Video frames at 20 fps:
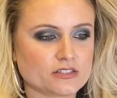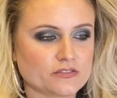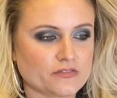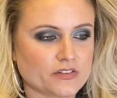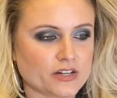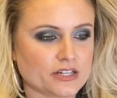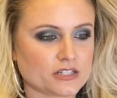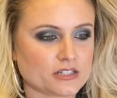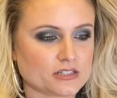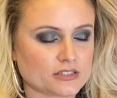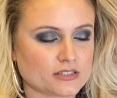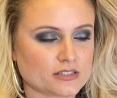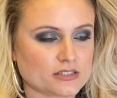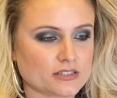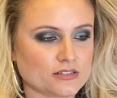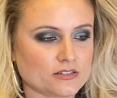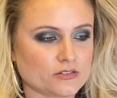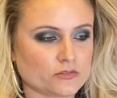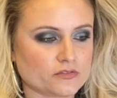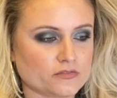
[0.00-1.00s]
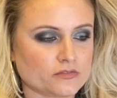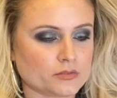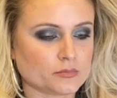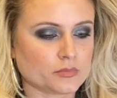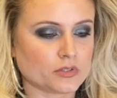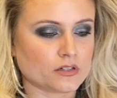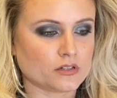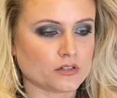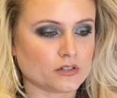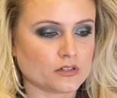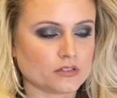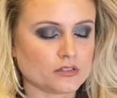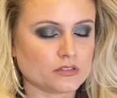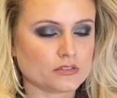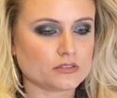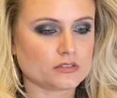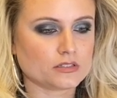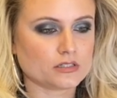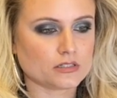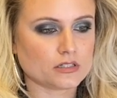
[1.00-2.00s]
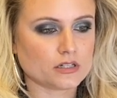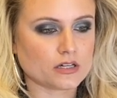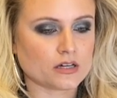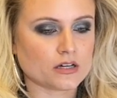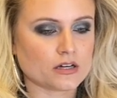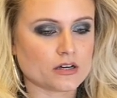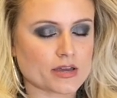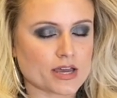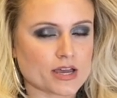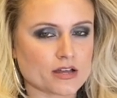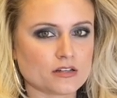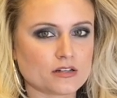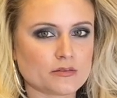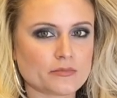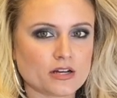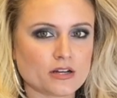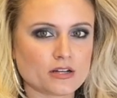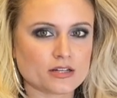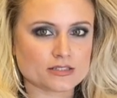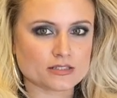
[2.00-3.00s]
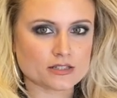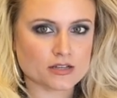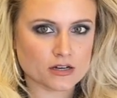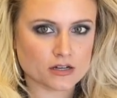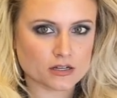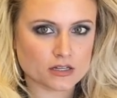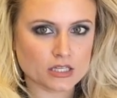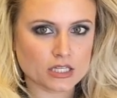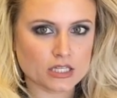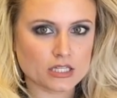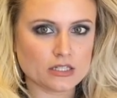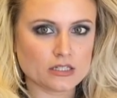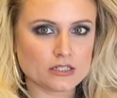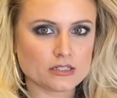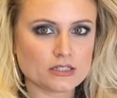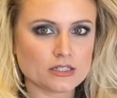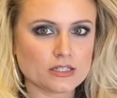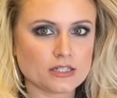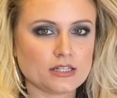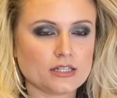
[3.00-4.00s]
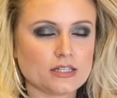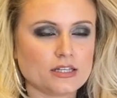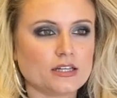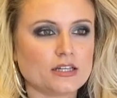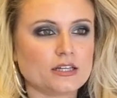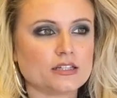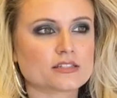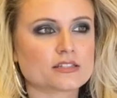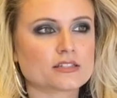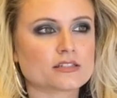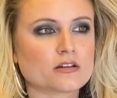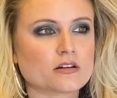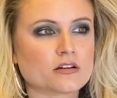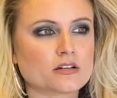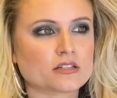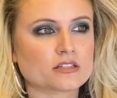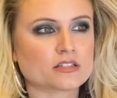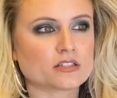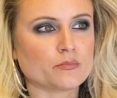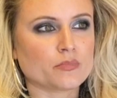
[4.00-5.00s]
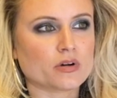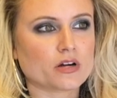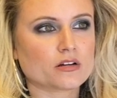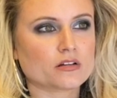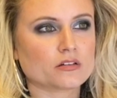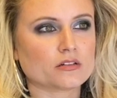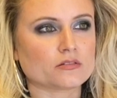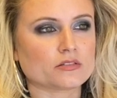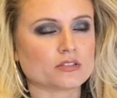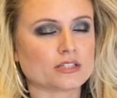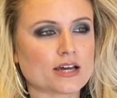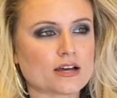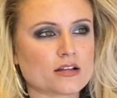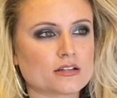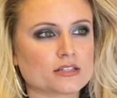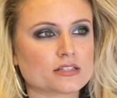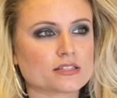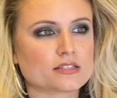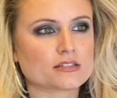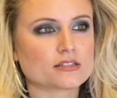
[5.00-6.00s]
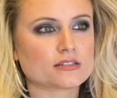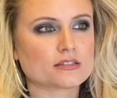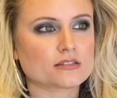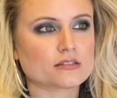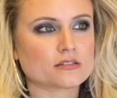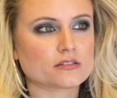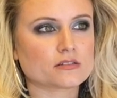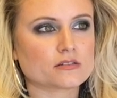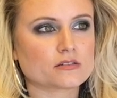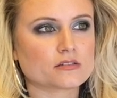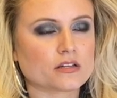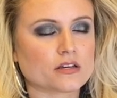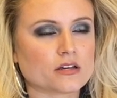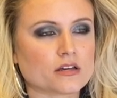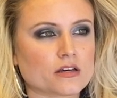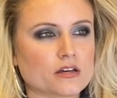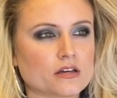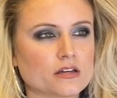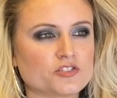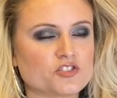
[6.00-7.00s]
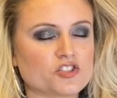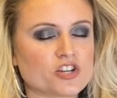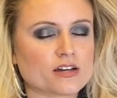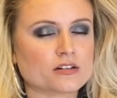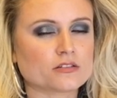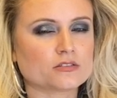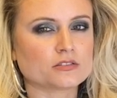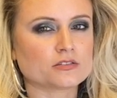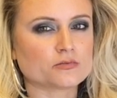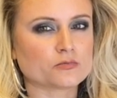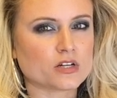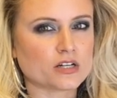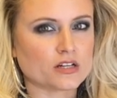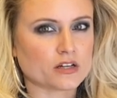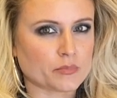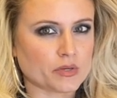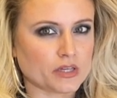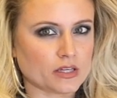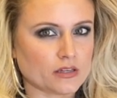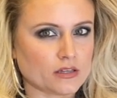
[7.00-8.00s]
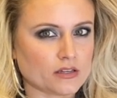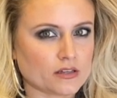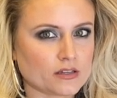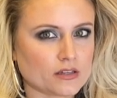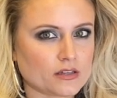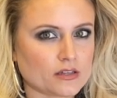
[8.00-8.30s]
Fighters, indoor football, Allen Americans hockey. Starting tomorrow, Dallas Jackals rugby.